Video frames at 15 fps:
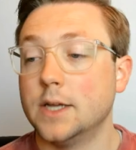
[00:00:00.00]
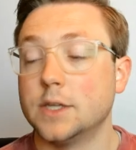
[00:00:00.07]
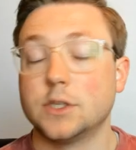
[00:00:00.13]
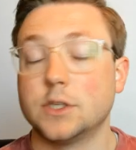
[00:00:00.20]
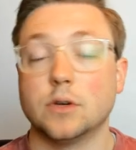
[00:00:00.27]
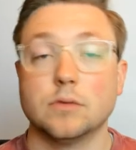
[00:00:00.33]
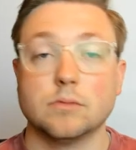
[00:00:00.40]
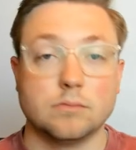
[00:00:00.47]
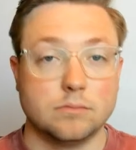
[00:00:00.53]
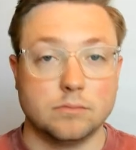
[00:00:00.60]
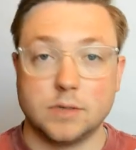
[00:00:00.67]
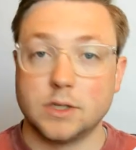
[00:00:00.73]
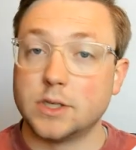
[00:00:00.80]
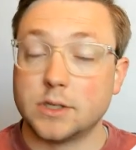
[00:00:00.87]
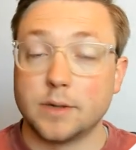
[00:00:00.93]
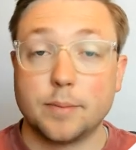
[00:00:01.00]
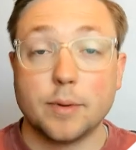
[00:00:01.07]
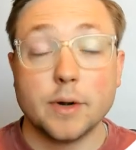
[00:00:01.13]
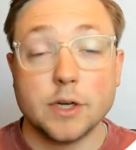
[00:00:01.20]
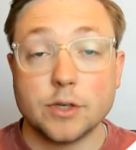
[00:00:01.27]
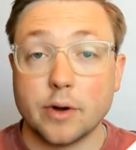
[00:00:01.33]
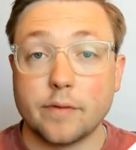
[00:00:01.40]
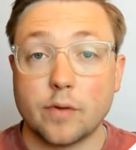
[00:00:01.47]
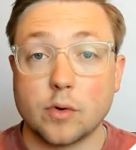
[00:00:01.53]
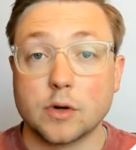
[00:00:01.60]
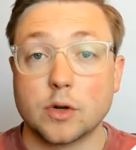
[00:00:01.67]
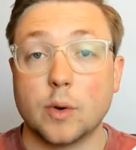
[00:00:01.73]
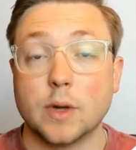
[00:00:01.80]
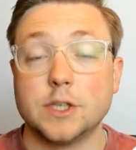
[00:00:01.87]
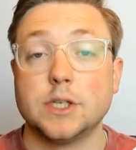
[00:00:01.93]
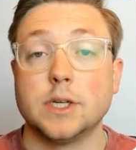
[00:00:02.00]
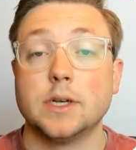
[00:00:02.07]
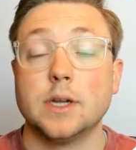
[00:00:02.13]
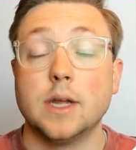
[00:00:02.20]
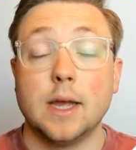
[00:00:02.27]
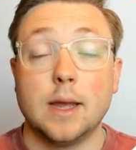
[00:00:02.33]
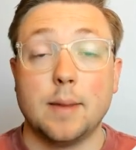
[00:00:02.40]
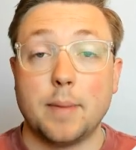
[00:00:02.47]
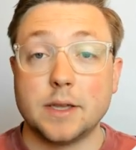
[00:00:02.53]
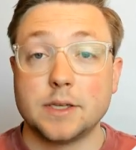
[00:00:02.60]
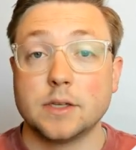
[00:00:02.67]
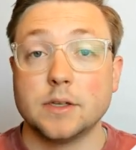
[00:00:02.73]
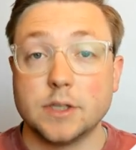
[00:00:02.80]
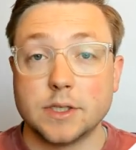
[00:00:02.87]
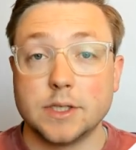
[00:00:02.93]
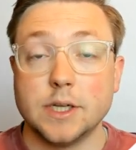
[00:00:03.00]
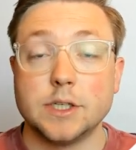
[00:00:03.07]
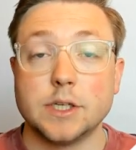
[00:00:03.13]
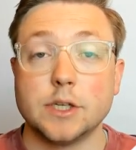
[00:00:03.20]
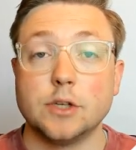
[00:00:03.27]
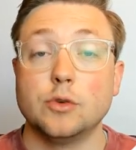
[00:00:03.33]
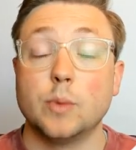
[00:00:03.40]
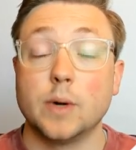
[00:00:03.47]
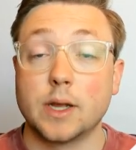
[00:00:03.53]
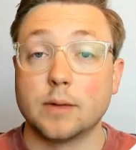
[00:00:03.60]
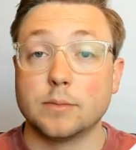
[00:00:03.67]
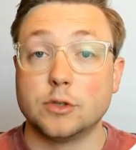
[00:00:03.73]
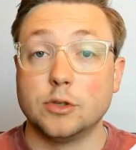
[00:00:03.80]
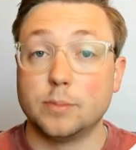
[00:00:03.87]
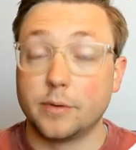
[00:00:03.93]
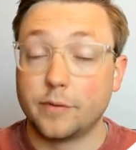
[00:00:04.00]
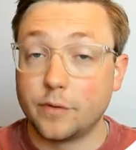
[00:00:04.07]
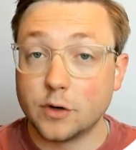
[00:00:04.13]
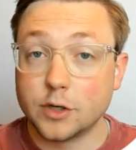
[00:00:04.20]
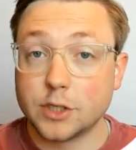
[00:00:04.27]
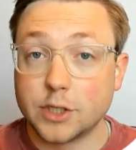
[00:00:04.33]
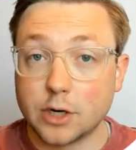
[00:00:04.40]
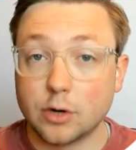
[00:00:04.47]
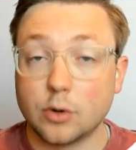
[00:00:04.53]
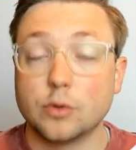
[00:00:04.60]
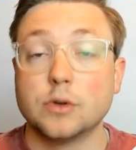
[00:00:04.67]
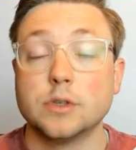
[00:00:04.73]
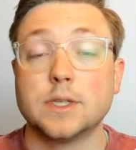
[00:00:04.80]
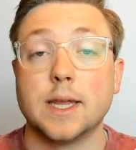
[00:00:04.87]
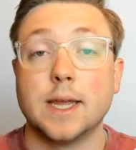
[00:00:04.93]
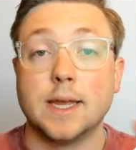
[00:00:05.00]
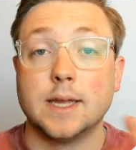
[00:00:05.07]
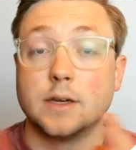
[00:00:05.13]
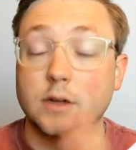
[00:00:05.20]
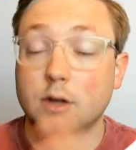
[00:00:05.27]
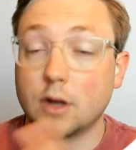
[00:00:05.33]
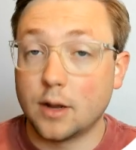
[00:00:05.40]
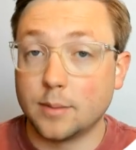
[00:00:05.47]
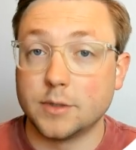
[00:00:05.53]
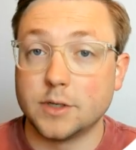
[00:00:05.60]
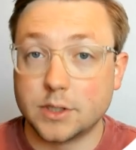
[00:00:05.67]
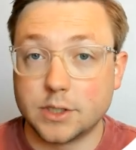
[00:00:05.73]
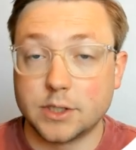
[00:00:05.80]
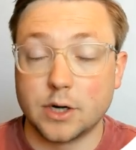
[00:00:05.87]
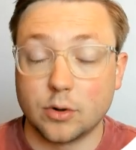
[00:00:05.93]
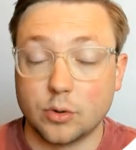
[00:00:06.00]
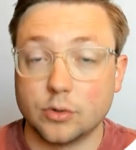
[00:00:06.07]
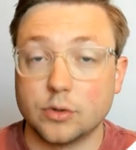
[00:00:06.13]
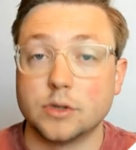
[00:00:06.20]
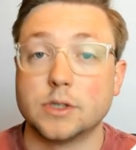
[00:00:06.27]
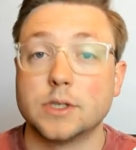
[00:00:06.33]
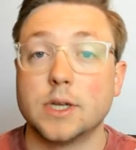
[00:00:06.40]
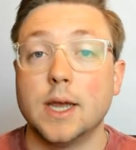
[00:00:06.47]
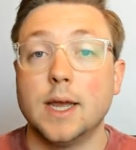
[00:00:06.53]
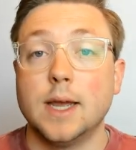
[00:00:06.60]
So this is a pretty straightforward question, basically just teaching you when it comes to preferred shareholders and common shareholders.